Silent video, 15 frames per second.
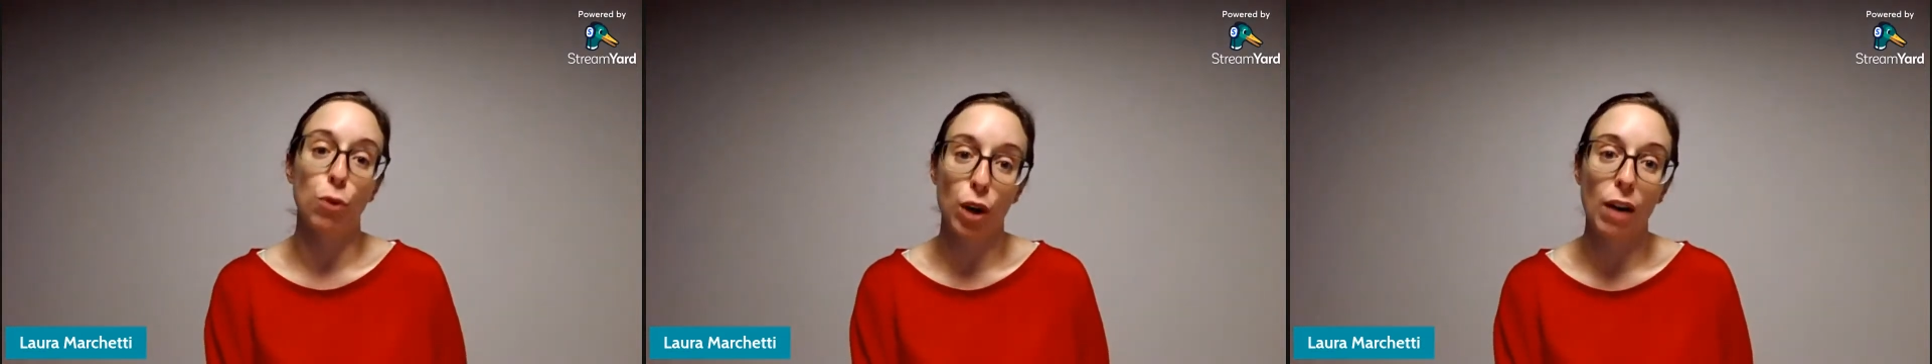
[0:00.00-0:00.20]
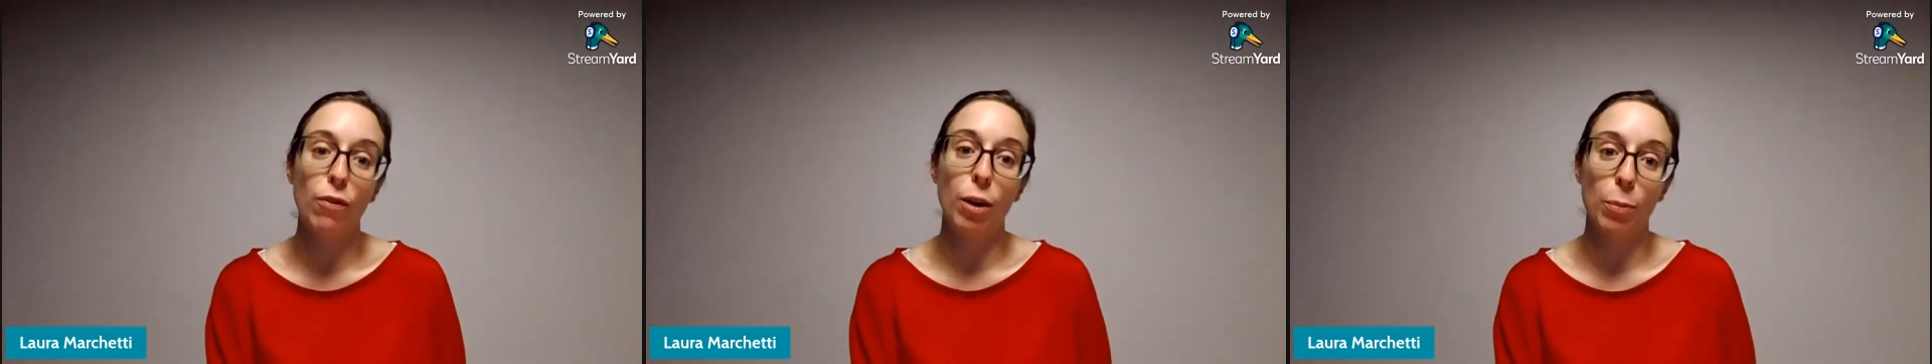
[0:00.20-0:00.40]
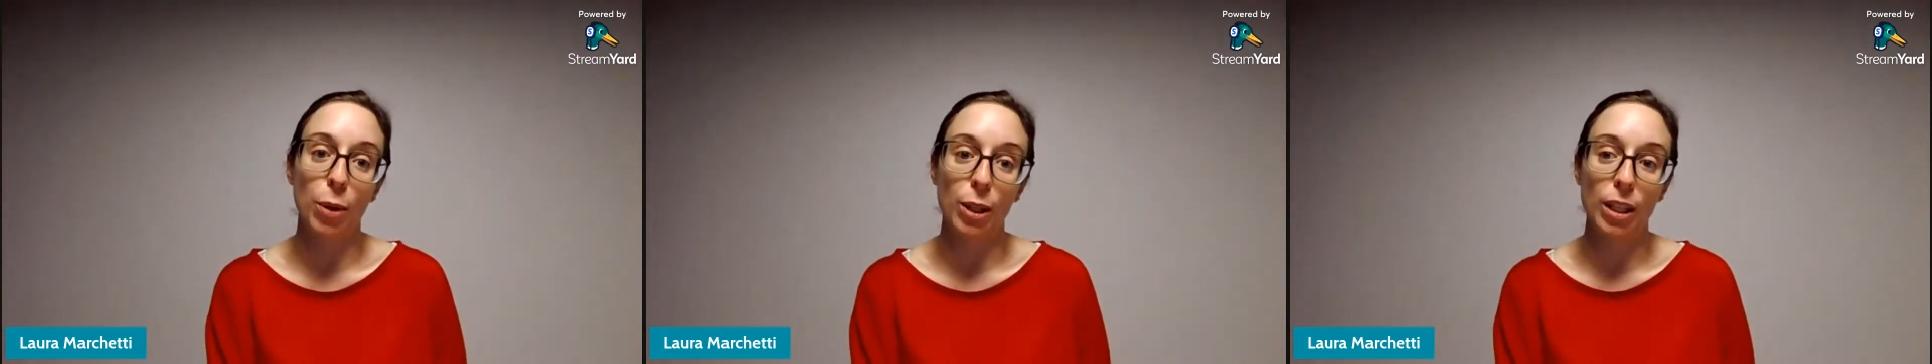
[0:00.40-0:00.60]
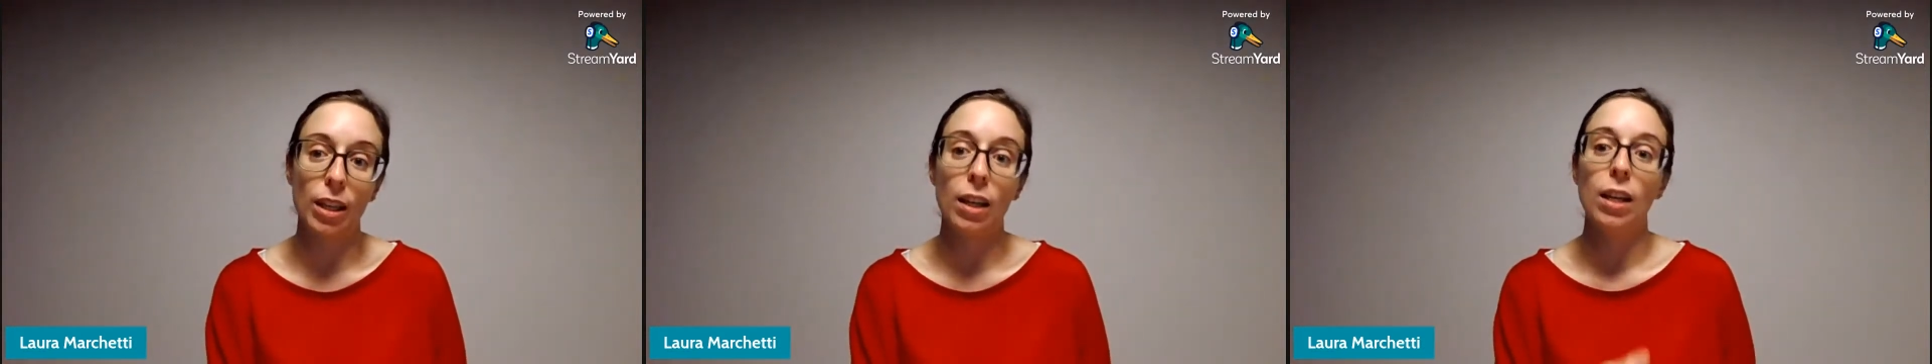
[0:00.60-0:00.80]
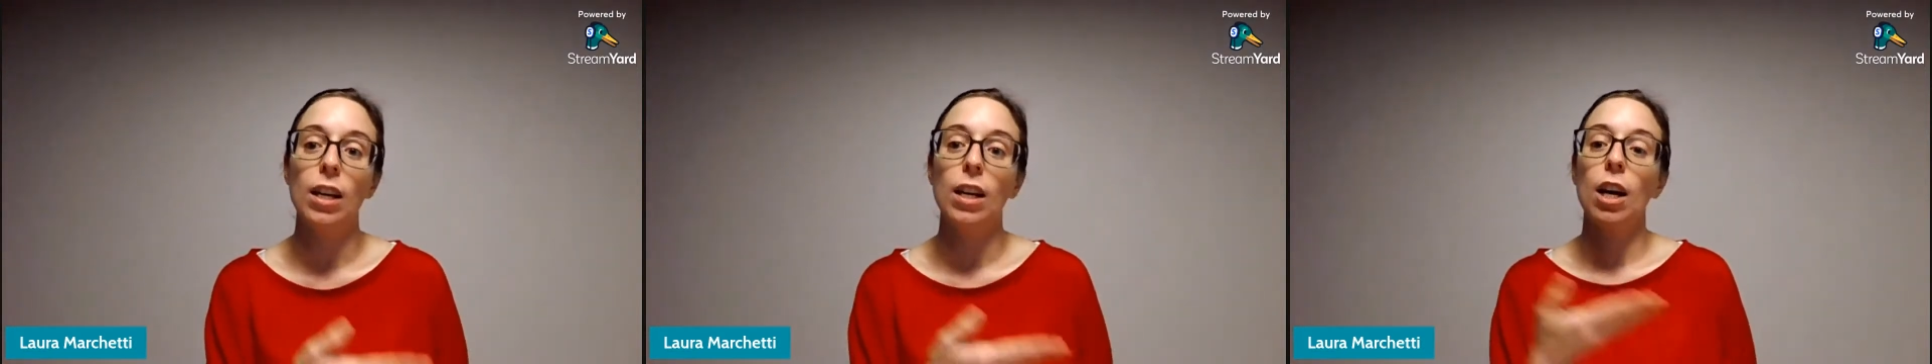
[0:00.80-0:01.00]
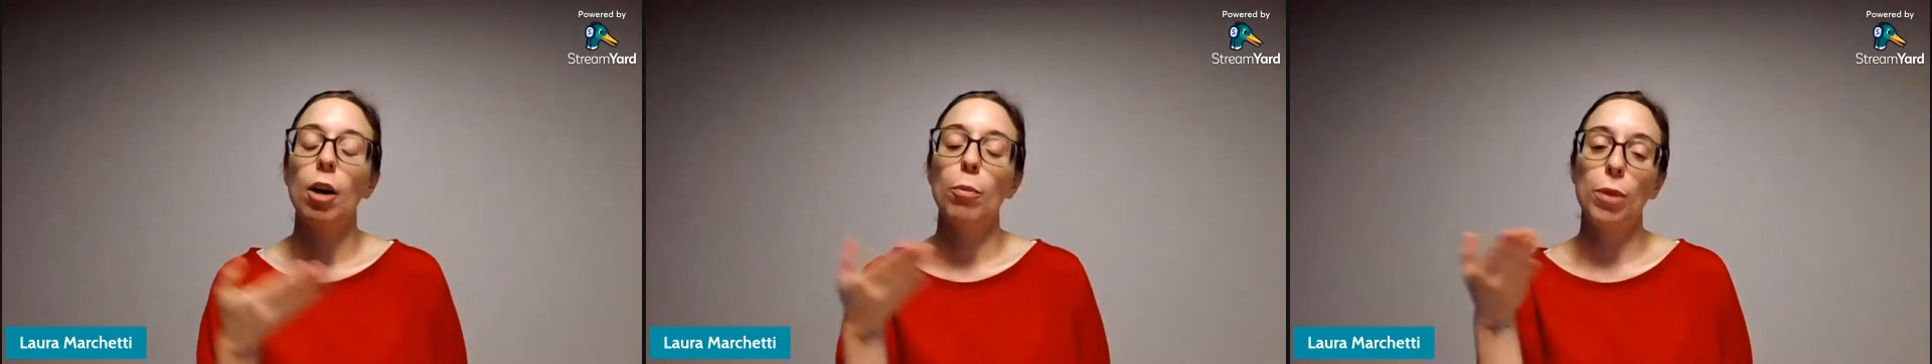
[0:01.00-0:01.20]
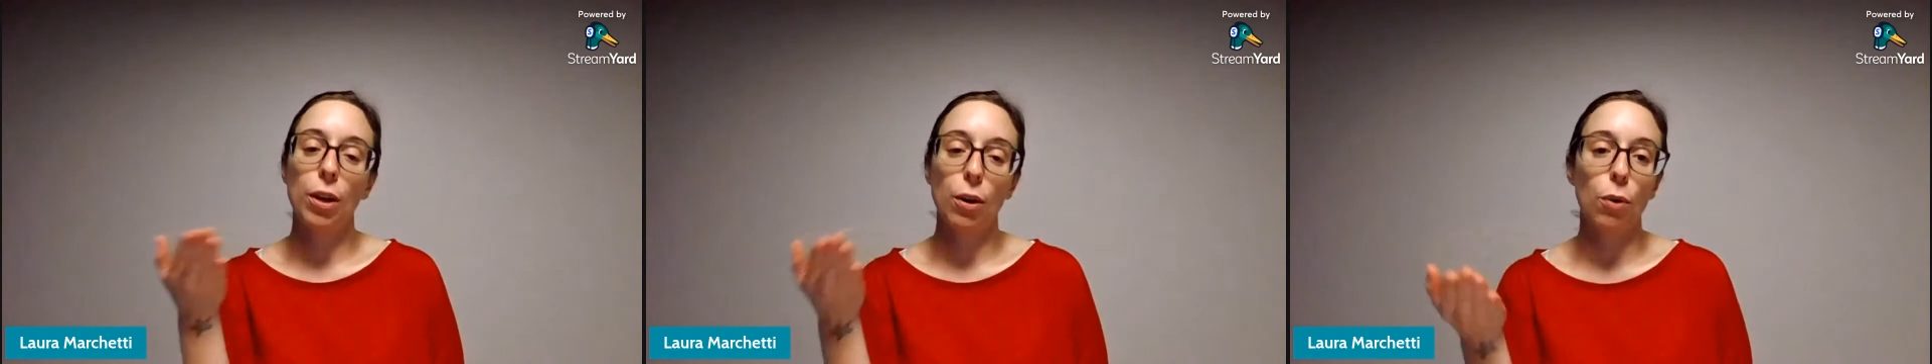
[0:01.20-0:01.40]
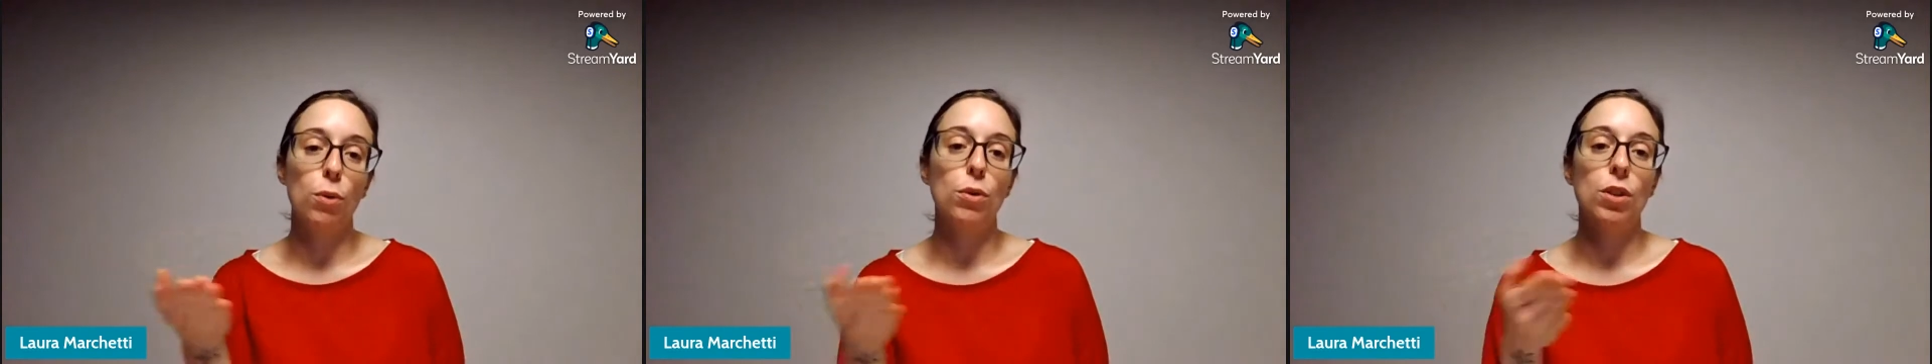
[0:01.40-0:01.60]
for everybody
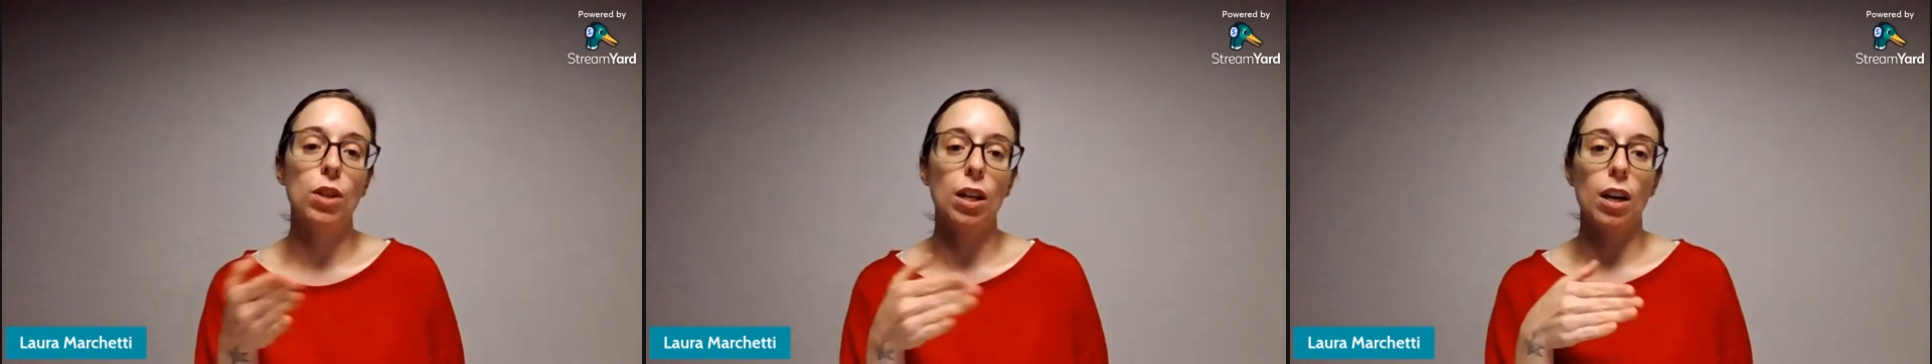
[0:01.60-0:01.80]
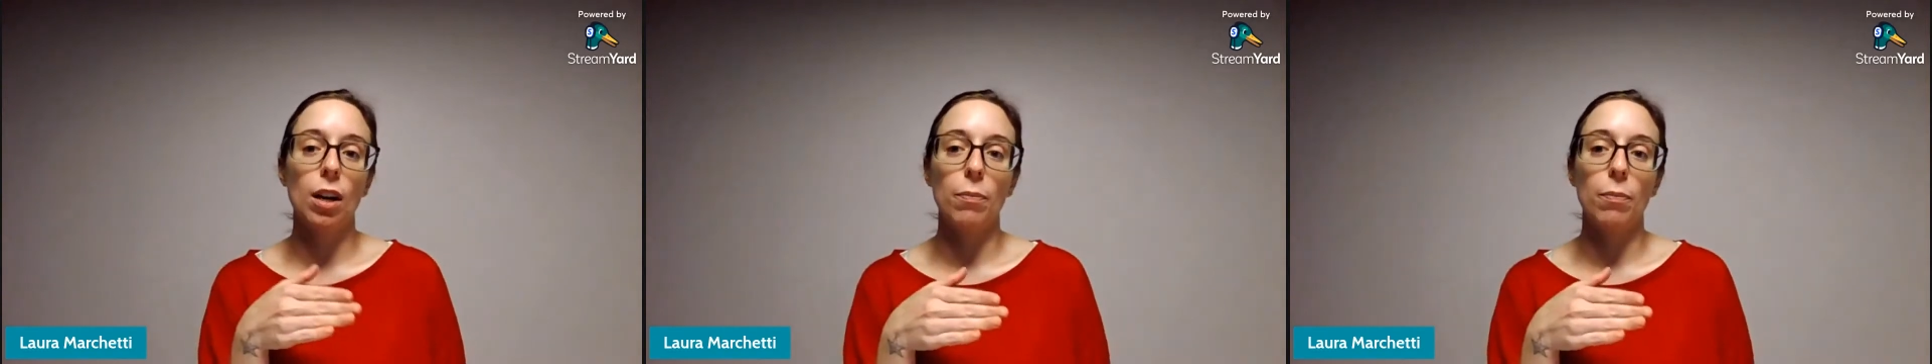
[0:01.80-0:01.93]
because